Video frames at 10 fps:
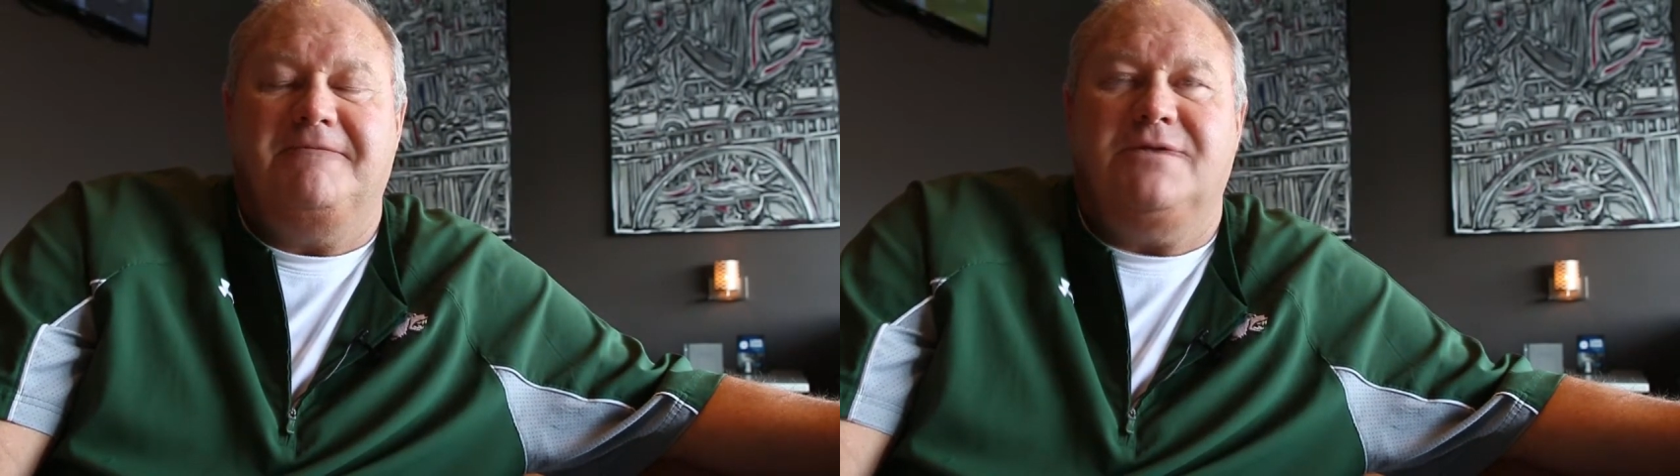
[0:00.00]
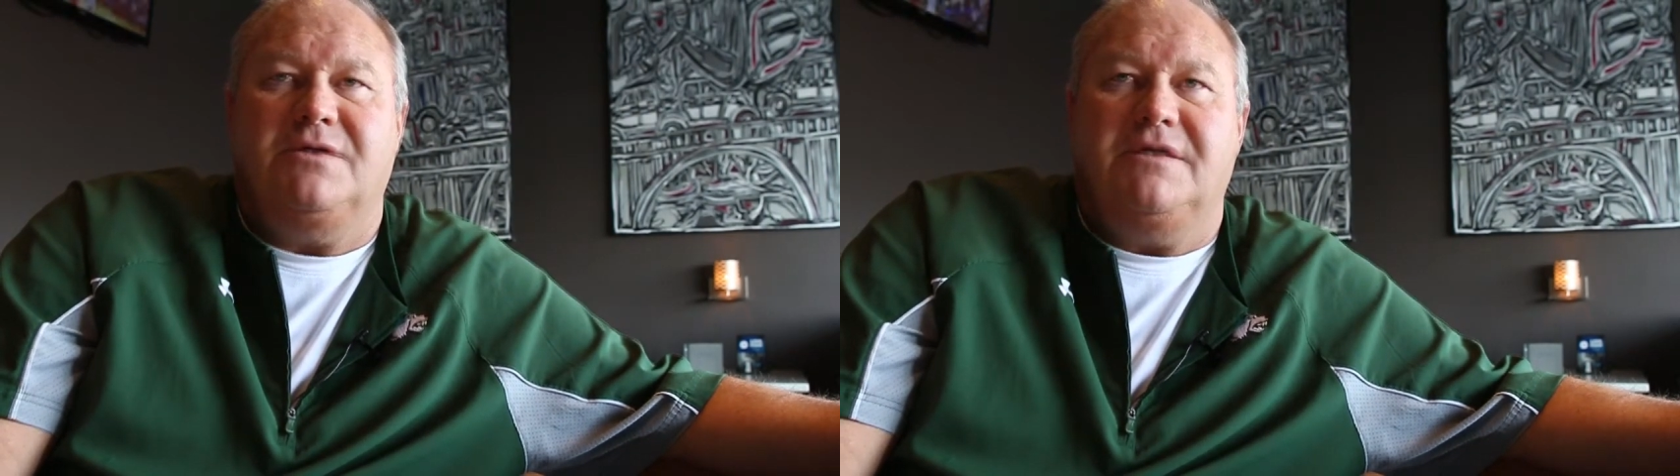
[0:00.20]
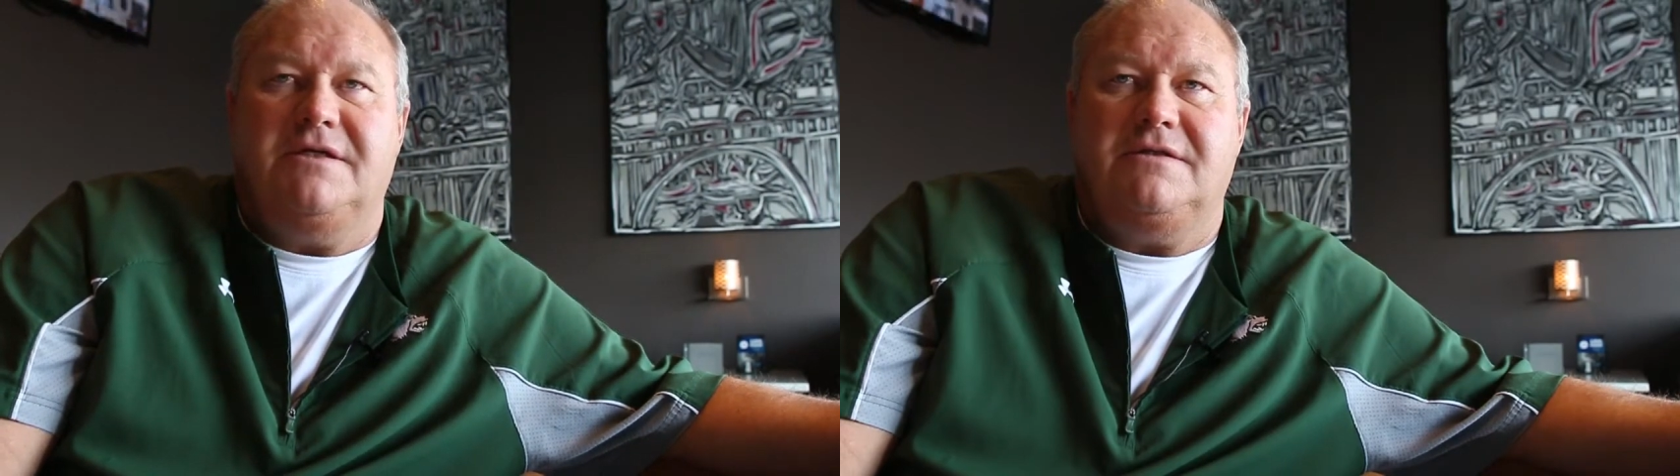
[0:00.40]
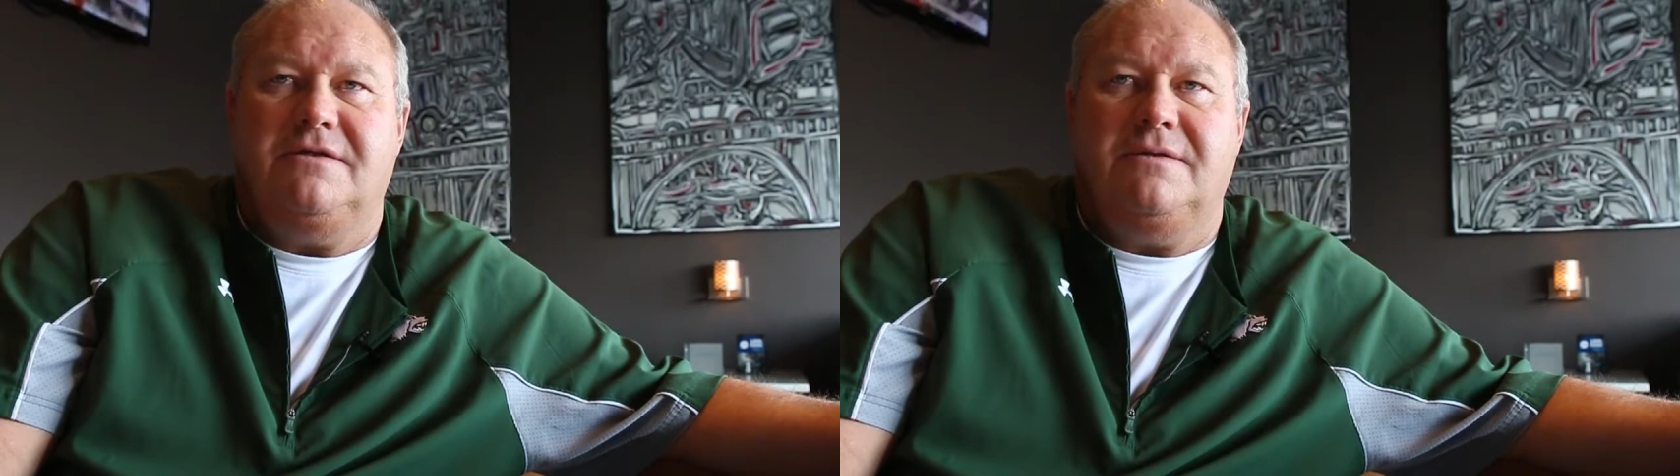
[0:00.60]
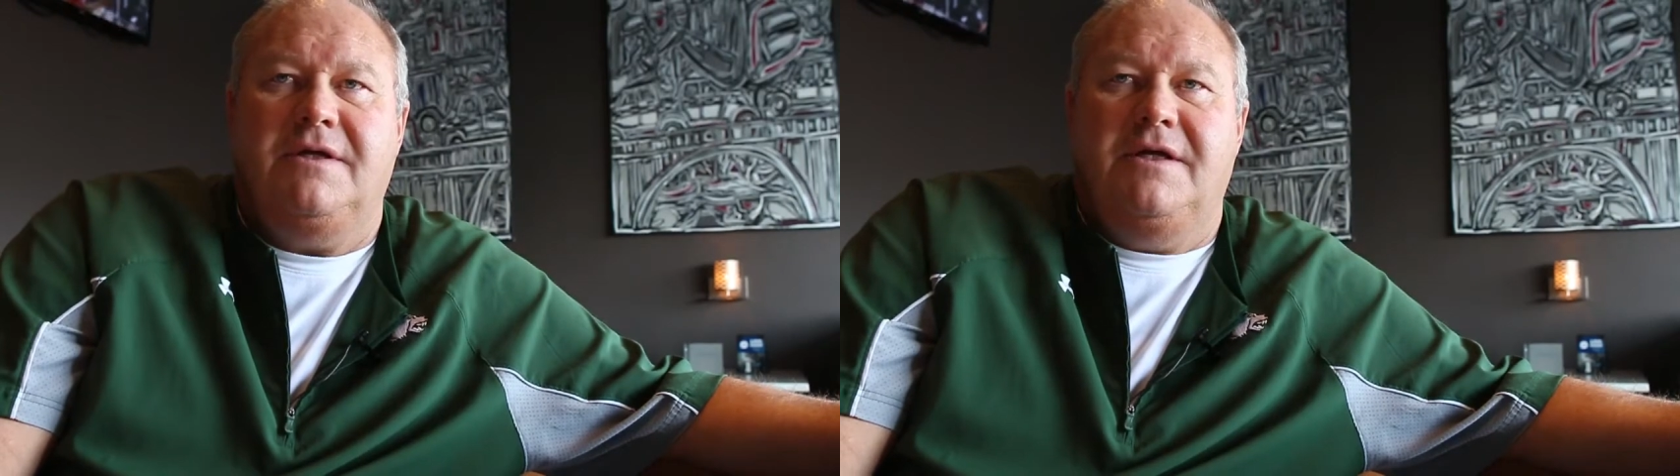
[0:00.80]
things.
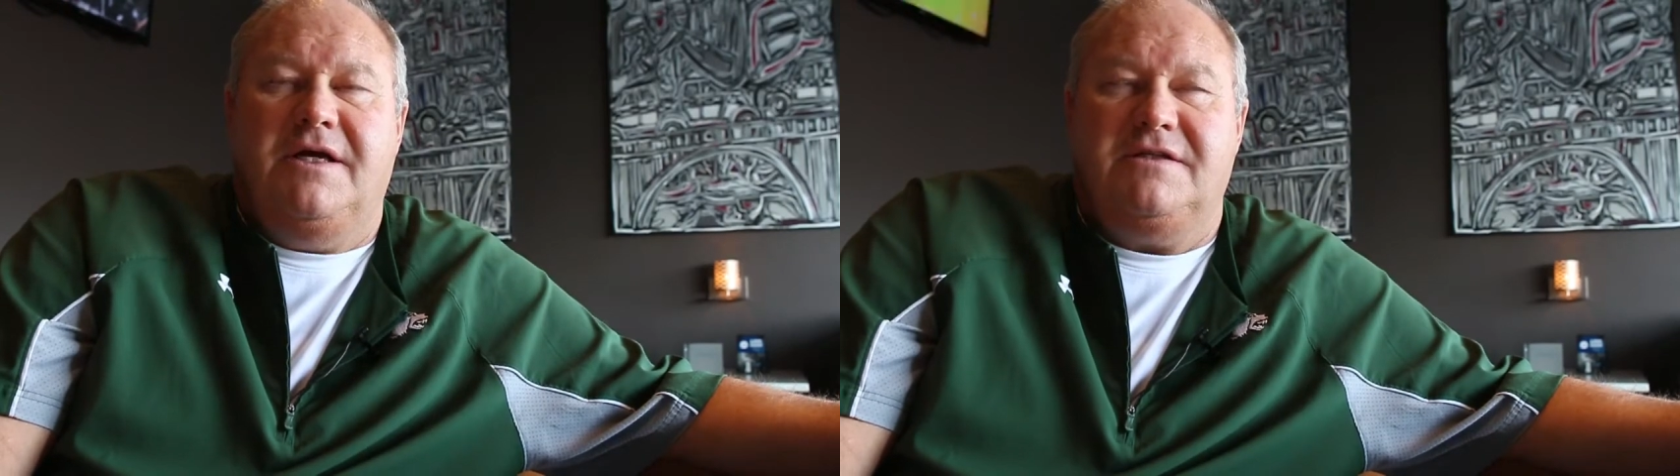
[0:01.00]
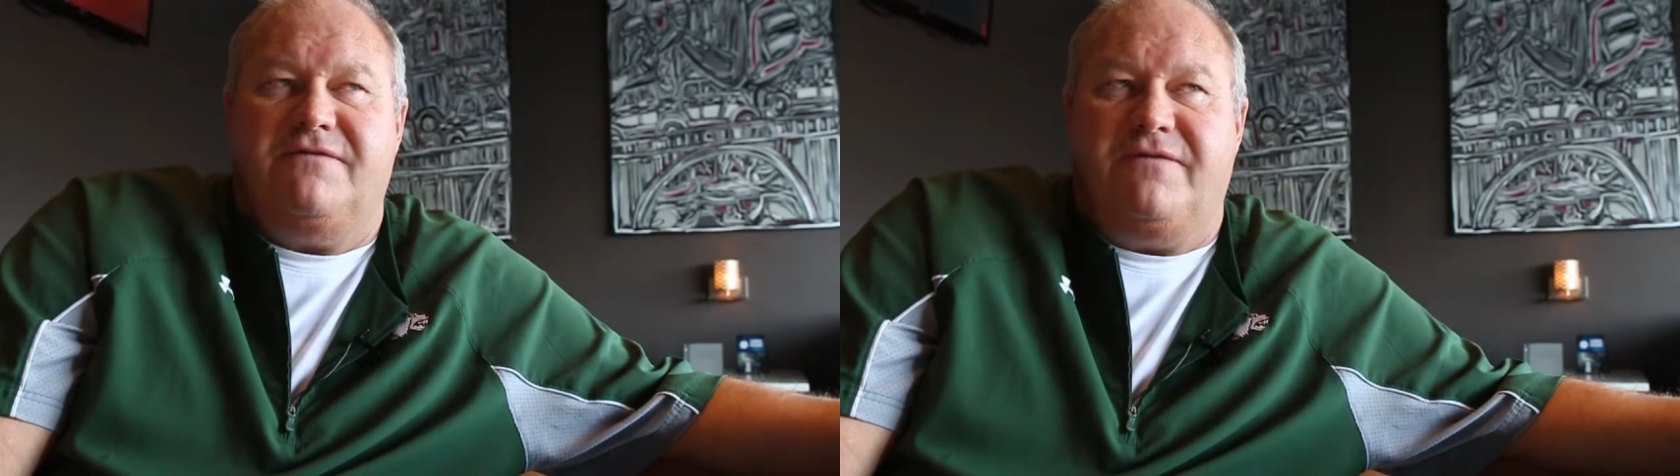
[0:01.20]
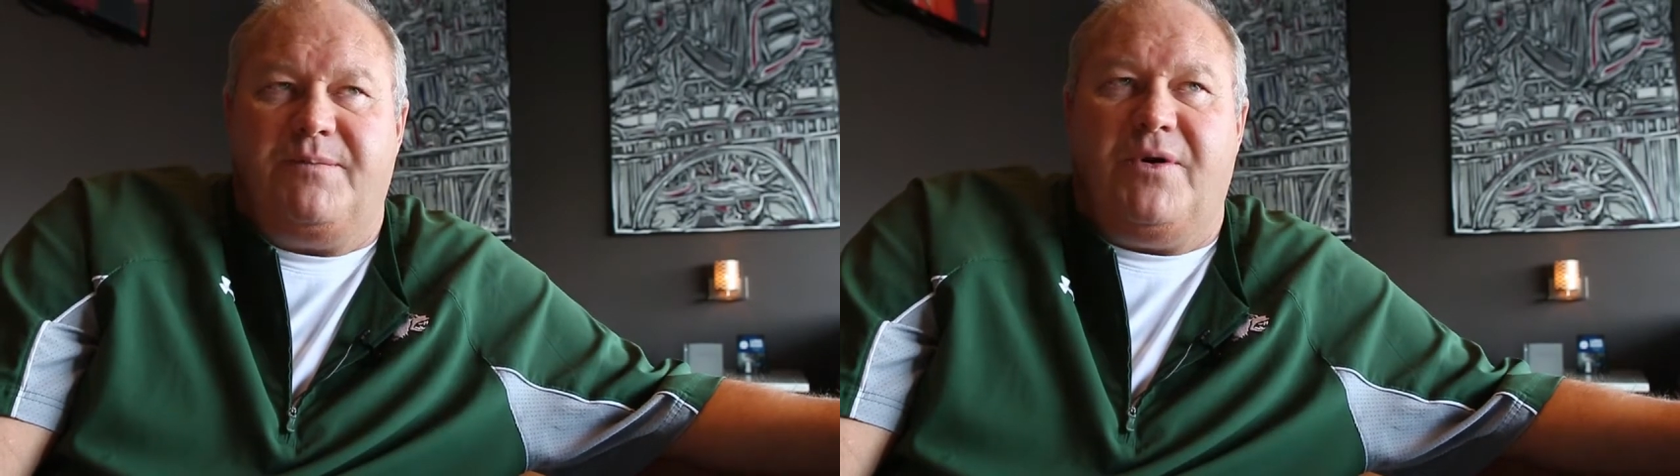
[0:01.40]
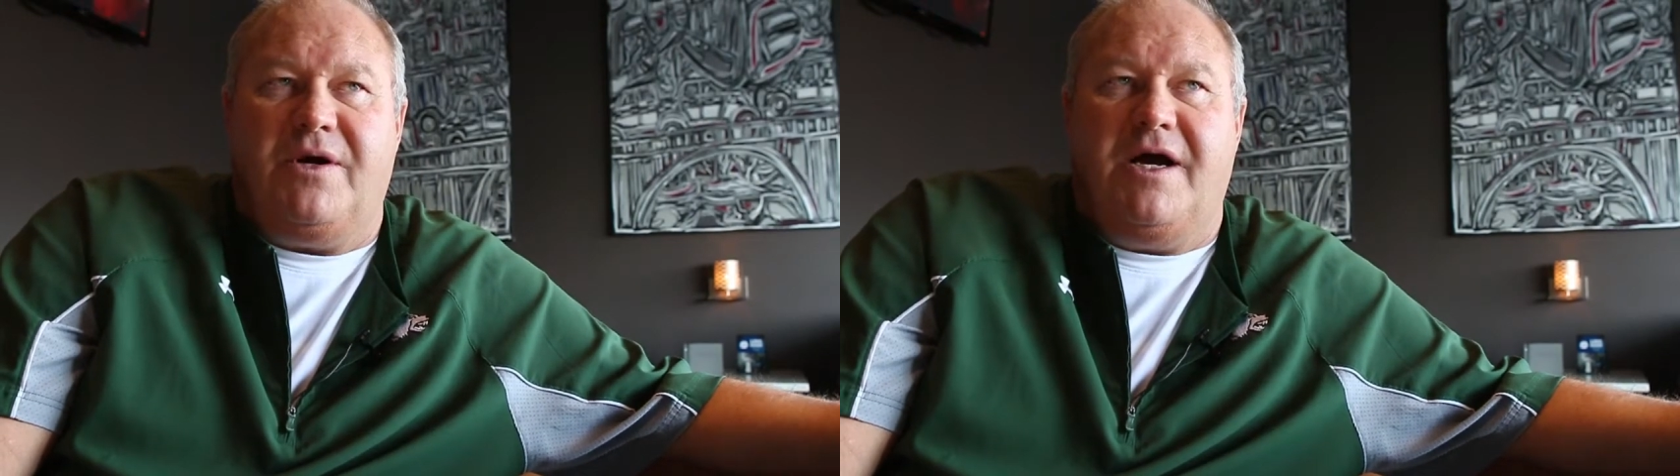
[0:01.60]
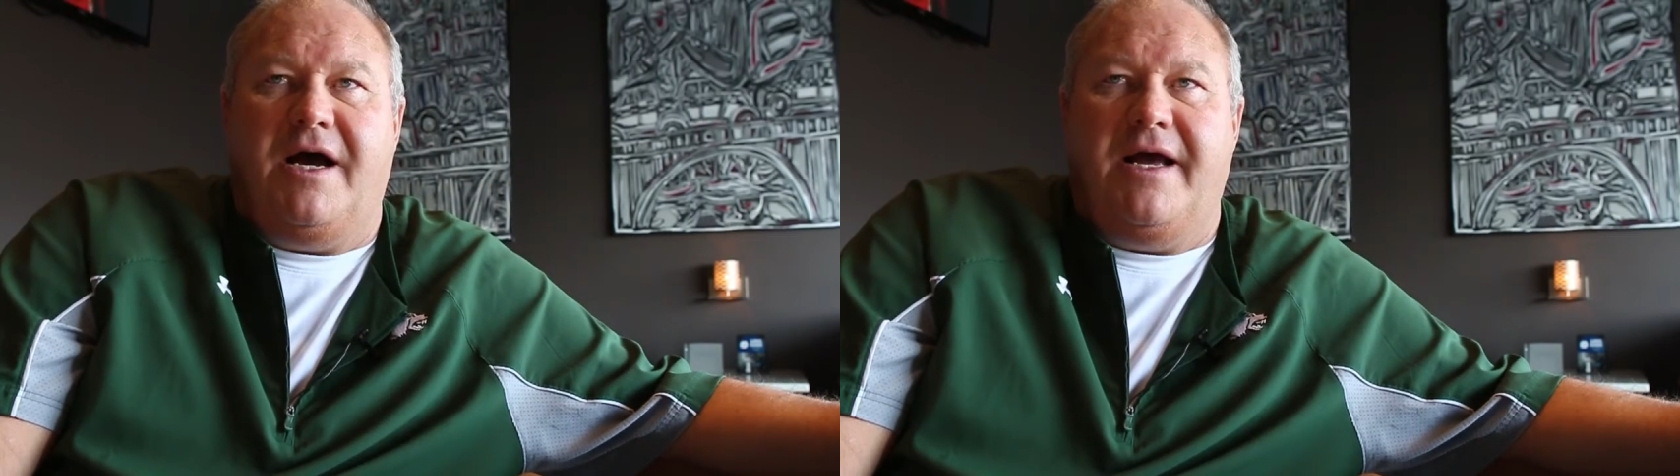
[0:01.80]
So as a football
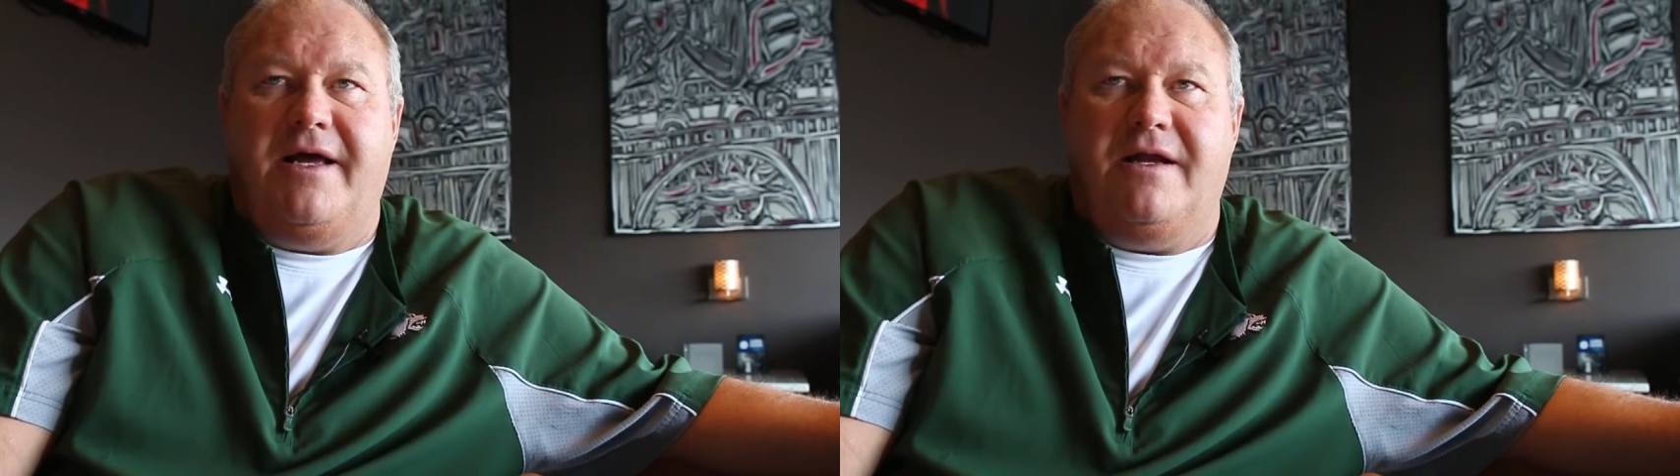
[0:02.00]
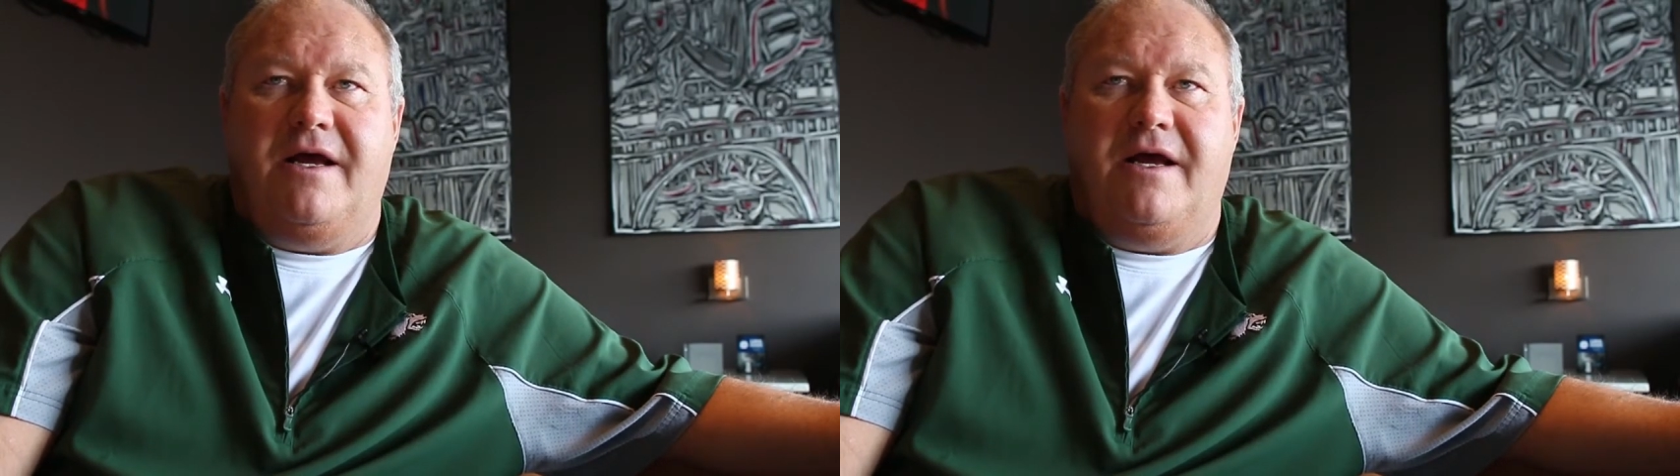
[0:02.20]
guy,